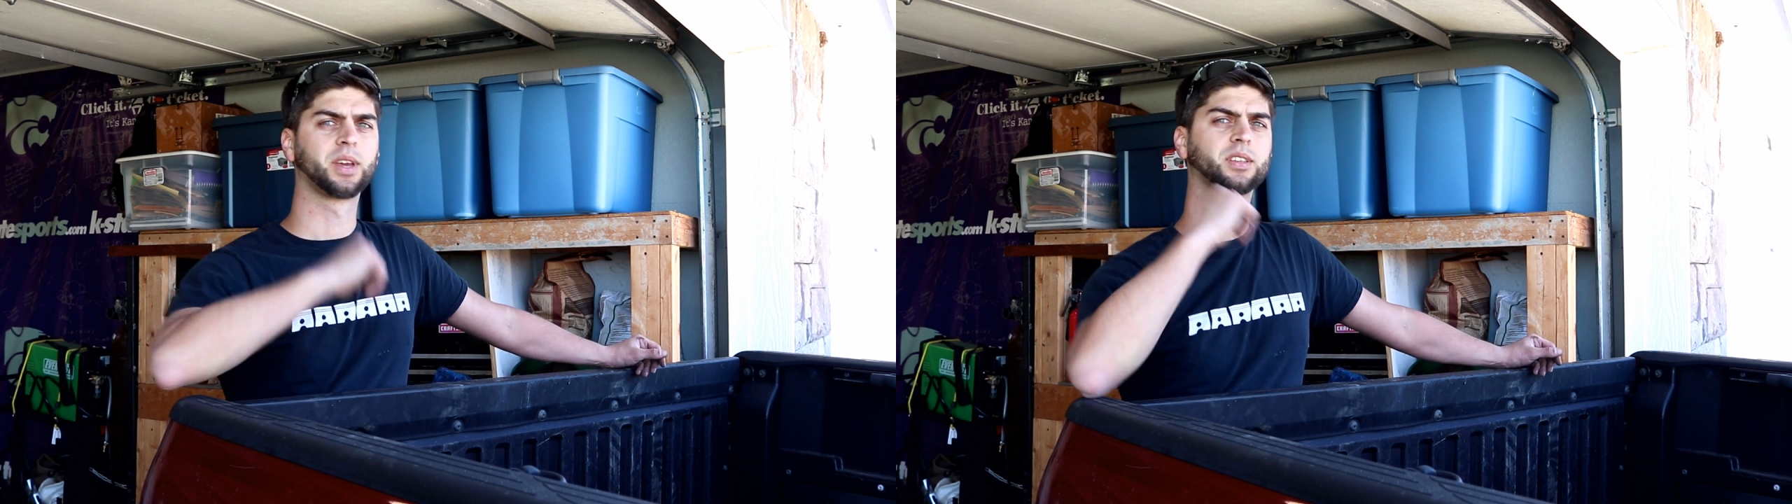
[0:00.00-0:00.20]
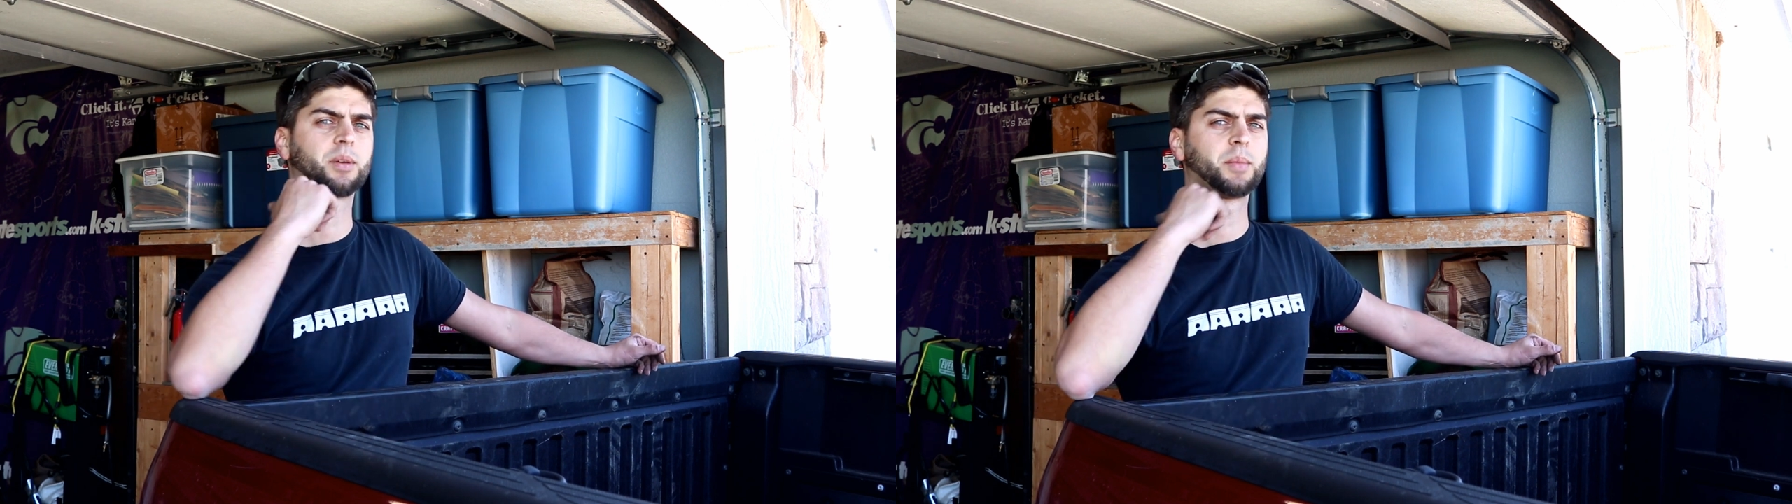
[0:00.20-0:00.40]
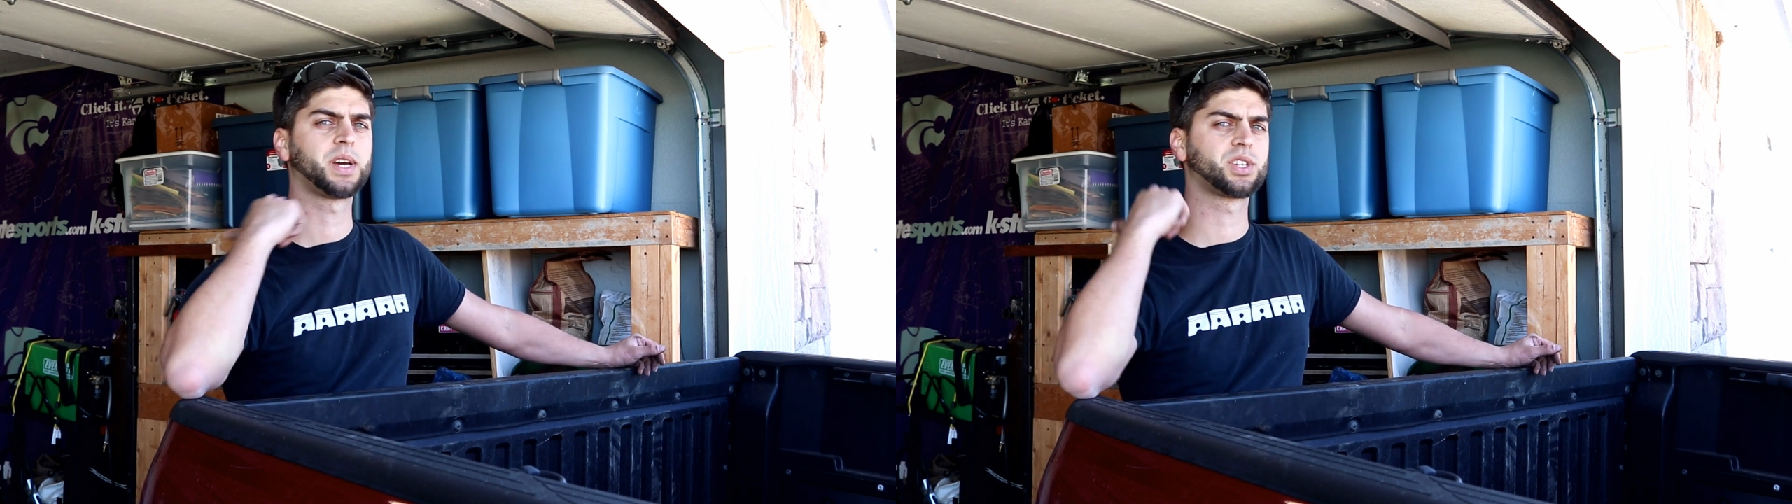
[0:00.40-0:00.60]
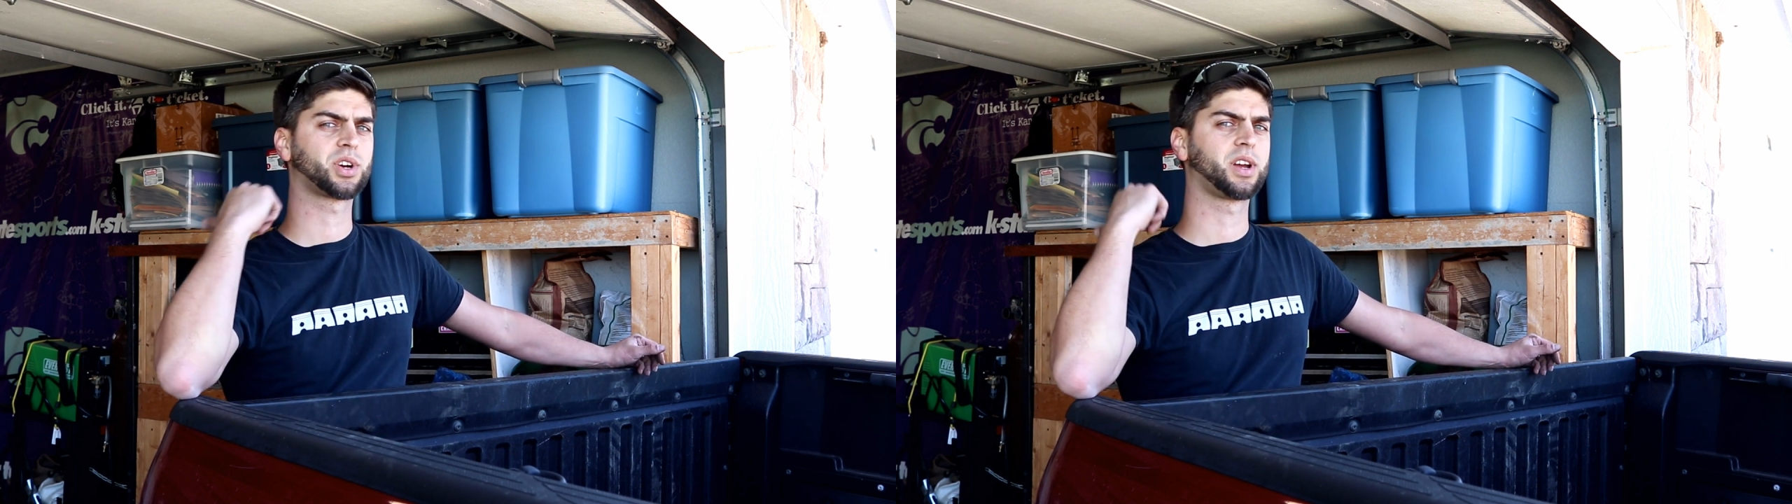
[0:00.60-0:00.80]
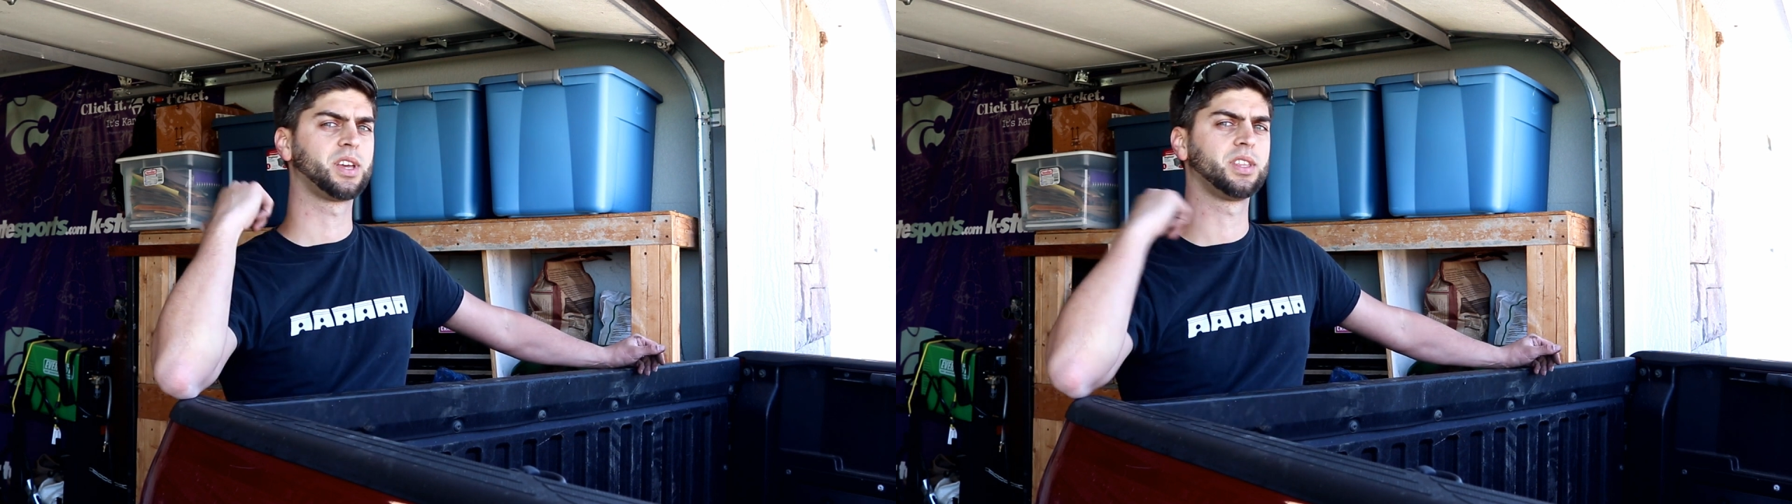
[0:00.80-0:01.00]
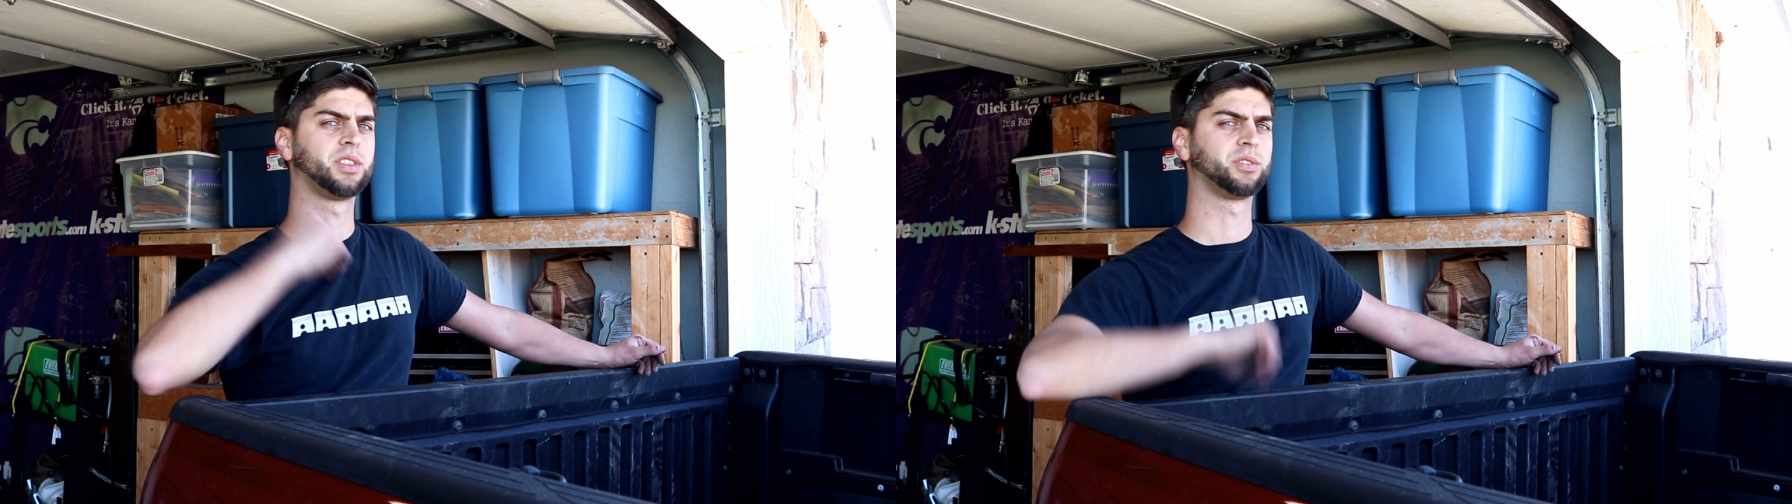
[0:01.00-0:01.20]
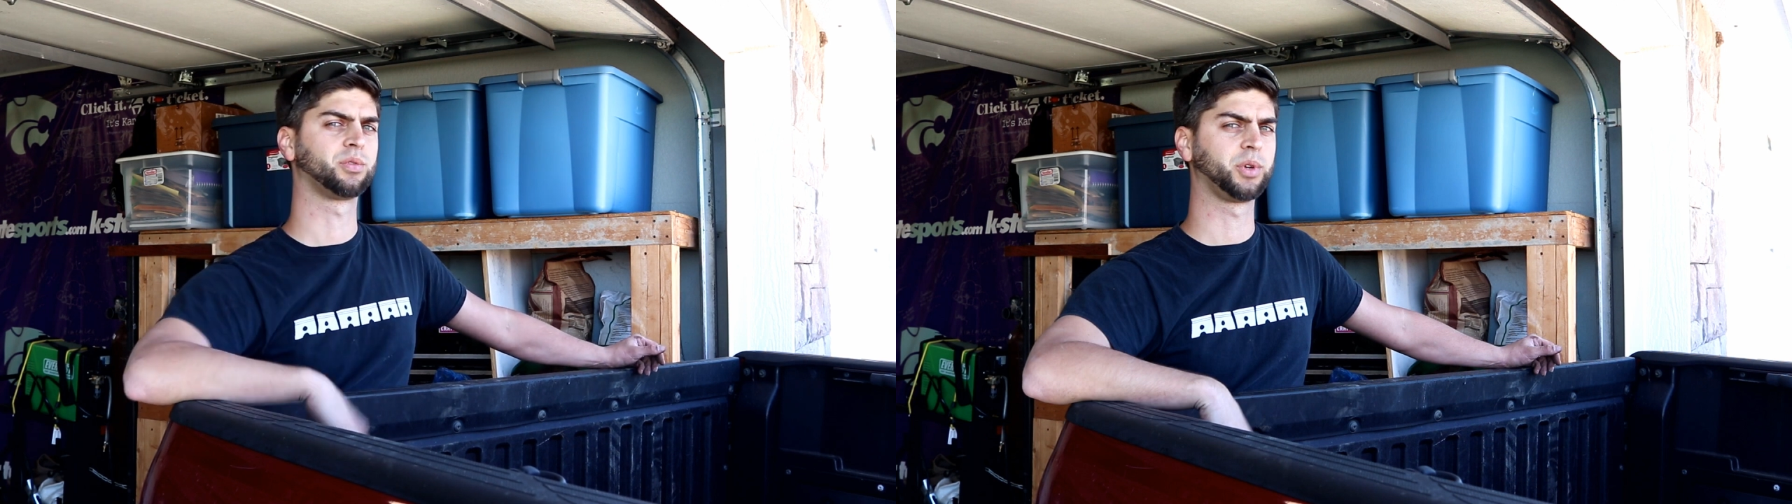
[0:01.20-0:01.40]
because I might try hitting those